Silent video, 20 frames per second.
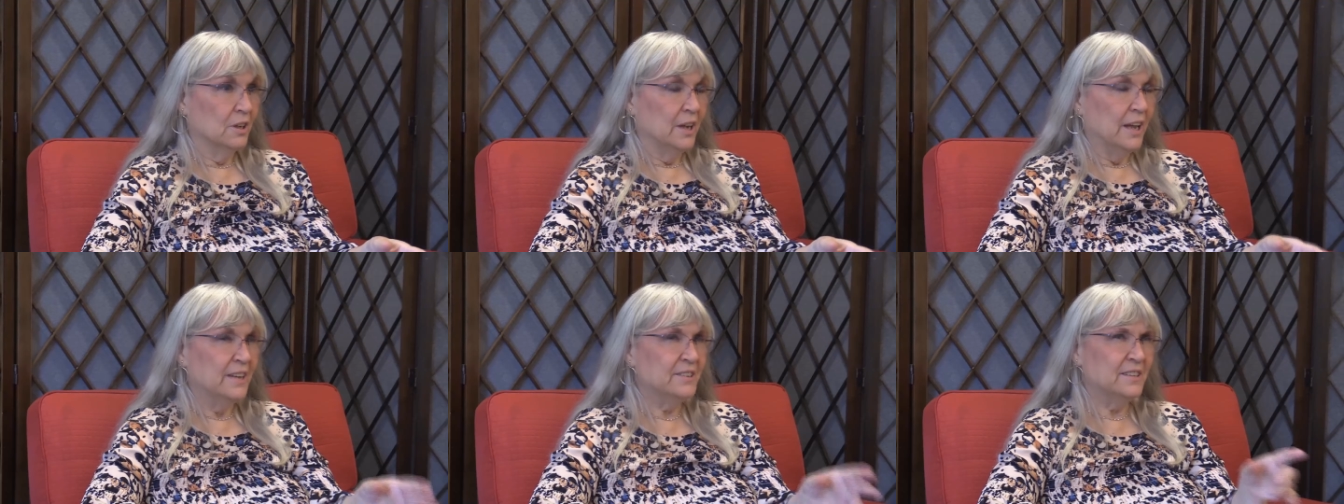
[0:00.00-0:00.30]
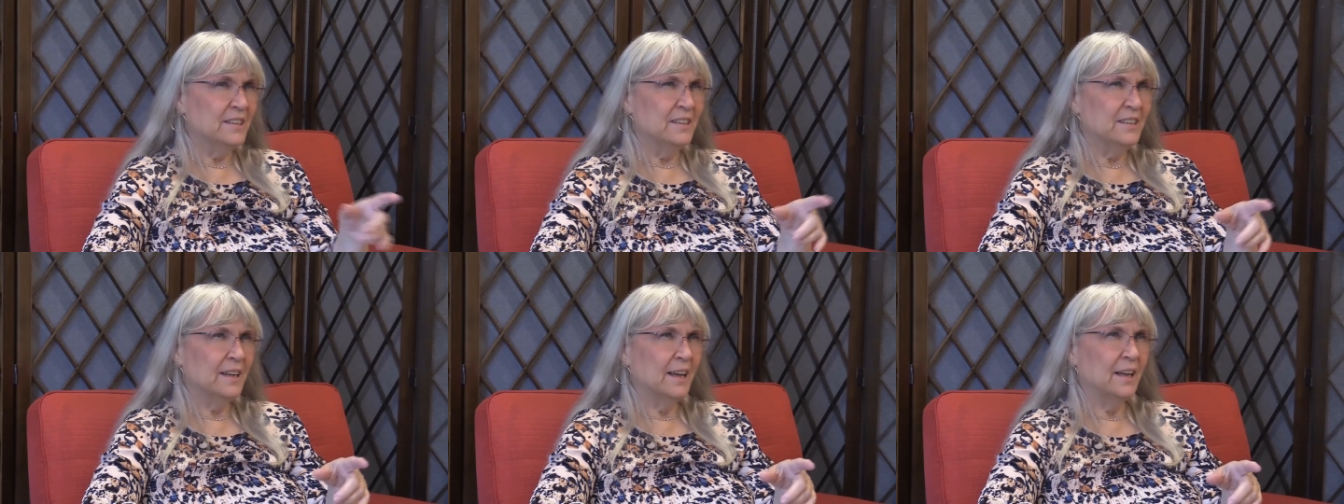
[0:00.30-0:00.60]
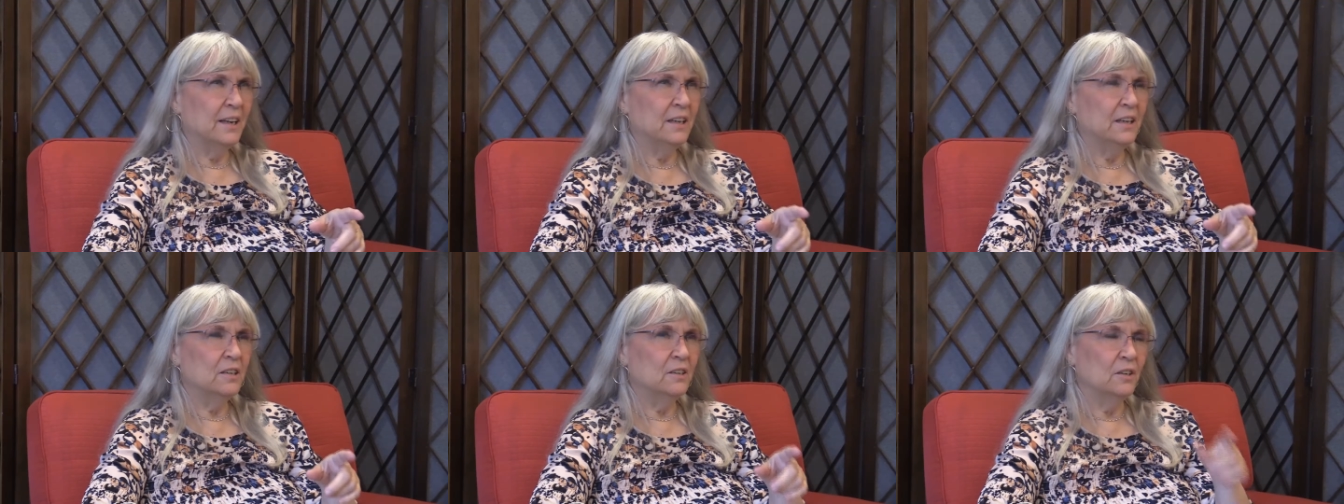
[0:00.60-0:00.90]
Isn't
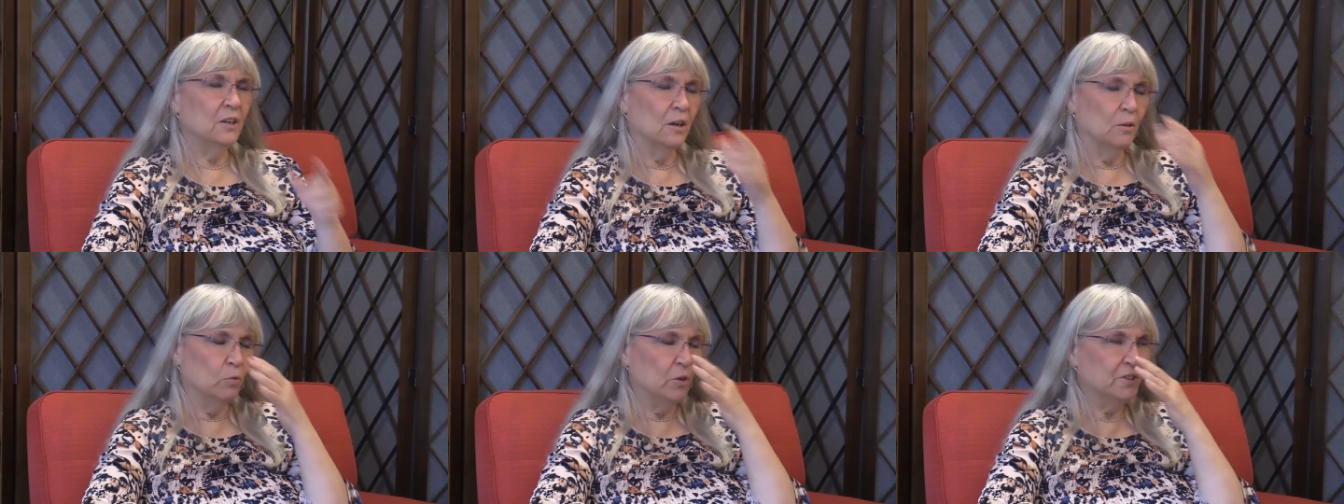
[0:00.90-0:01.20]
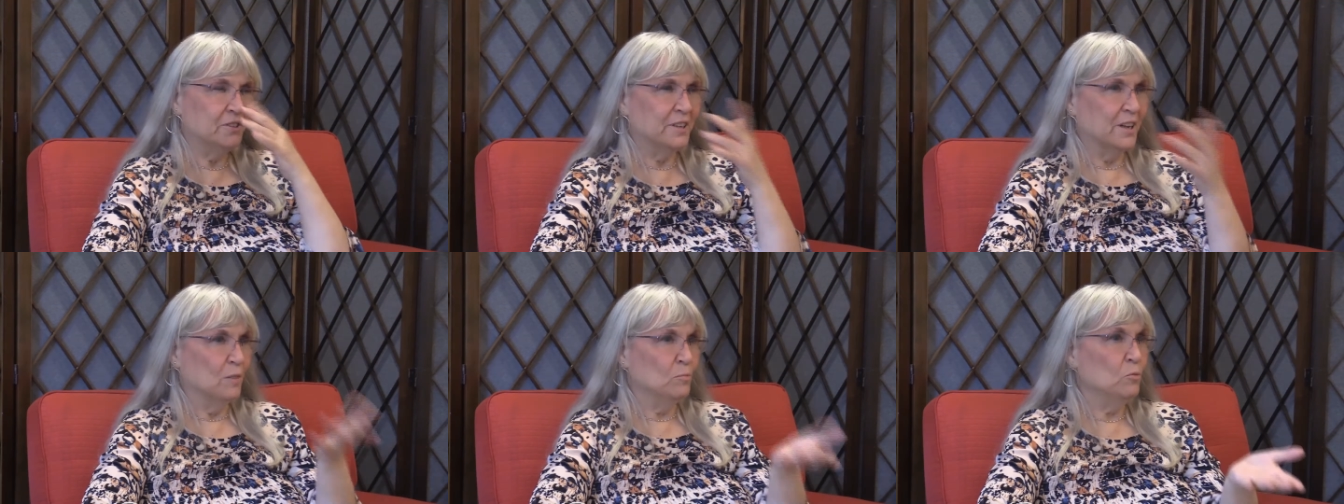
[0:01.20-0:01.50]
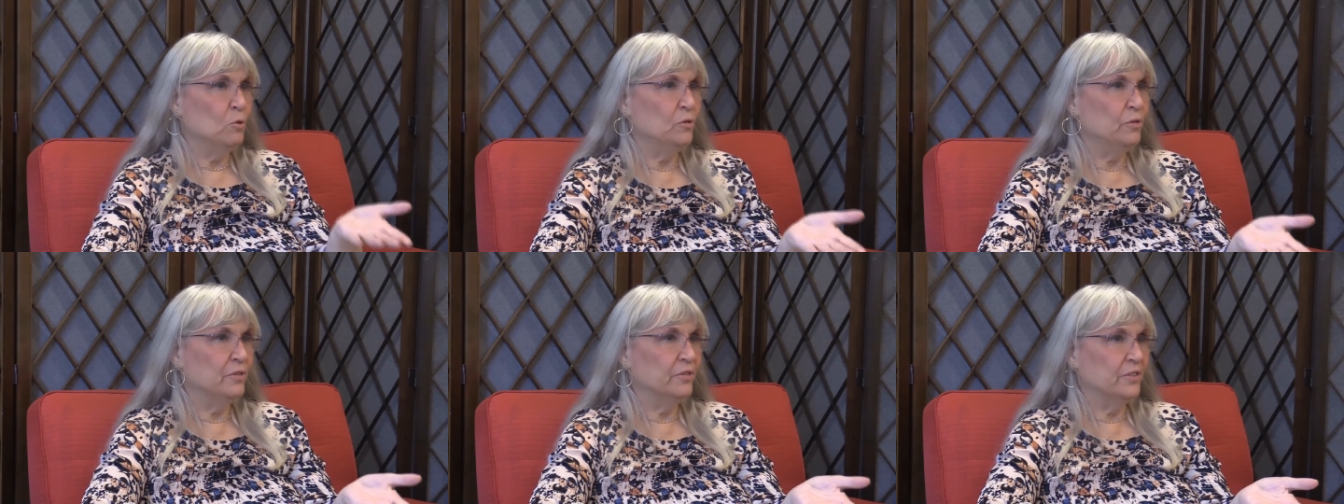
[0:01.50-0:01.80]
that in what's that
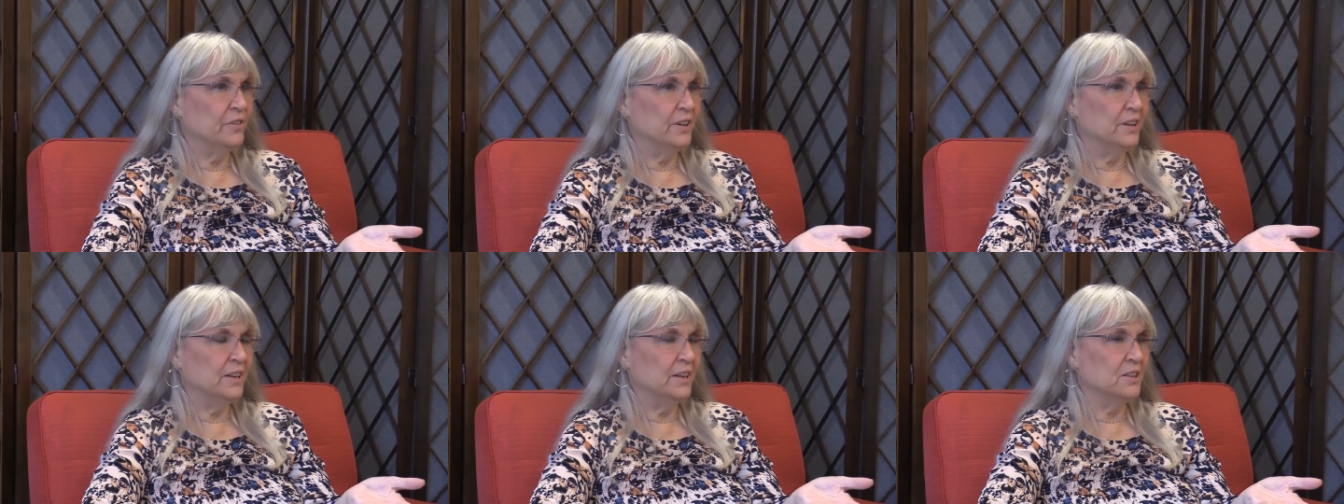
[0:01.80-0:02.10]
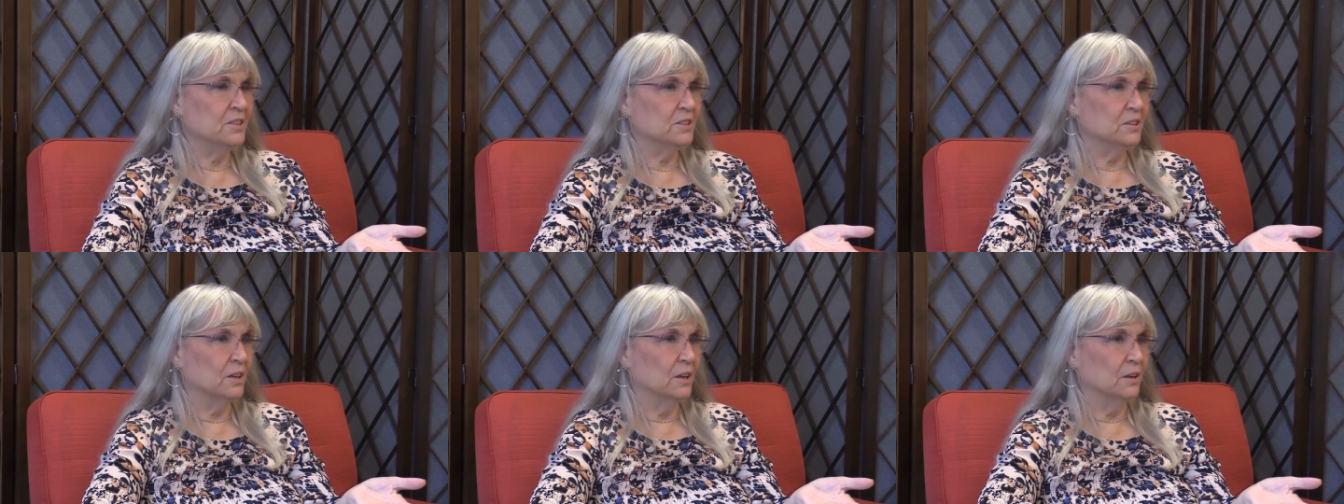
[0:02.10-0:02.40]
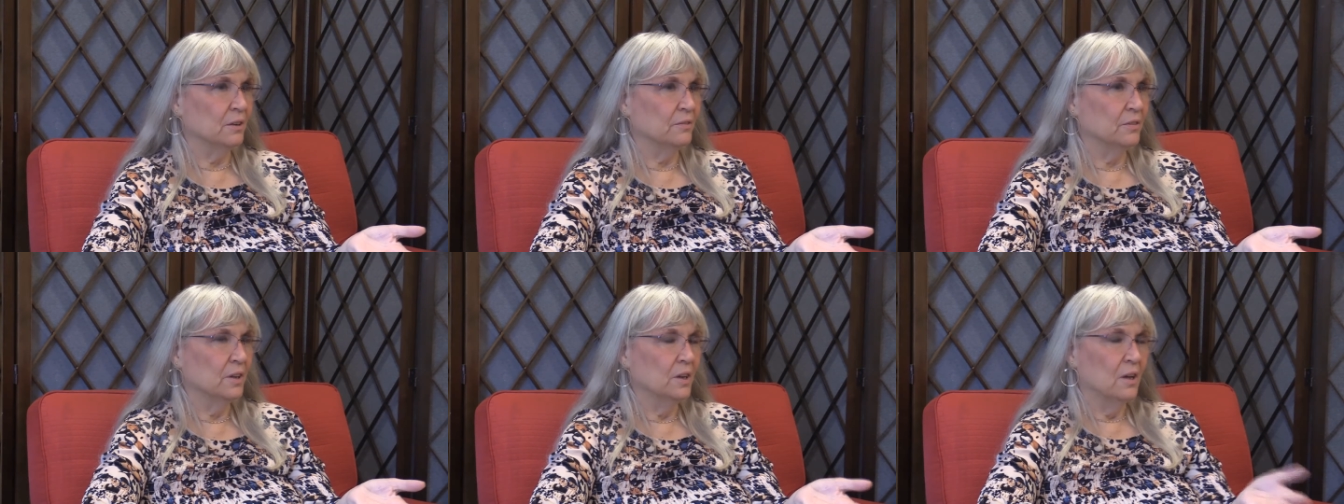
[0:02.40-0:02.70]
movie for the kids
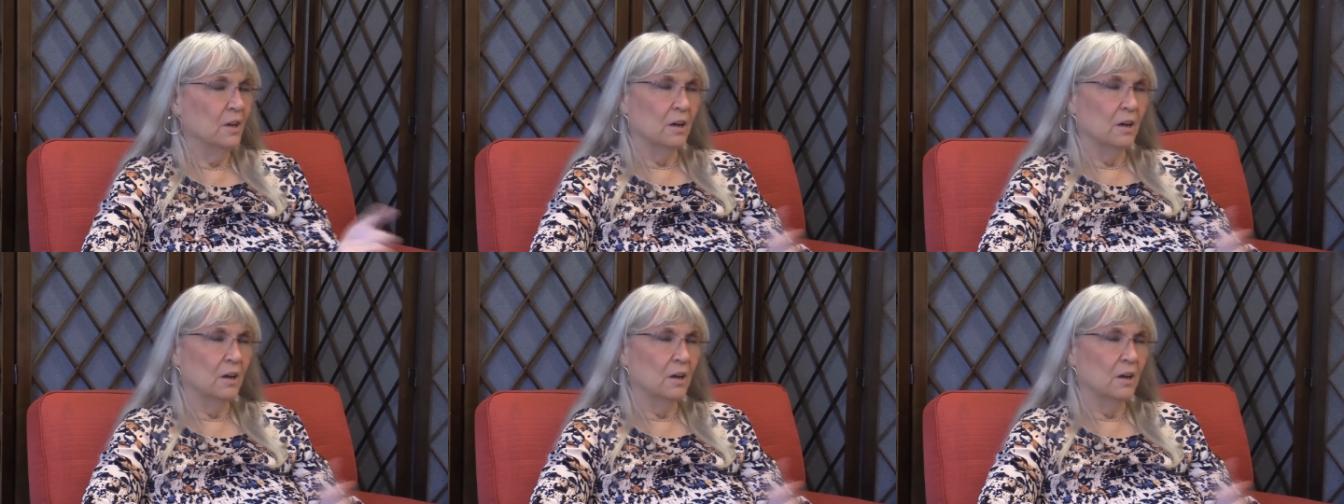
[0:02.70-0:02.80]
love?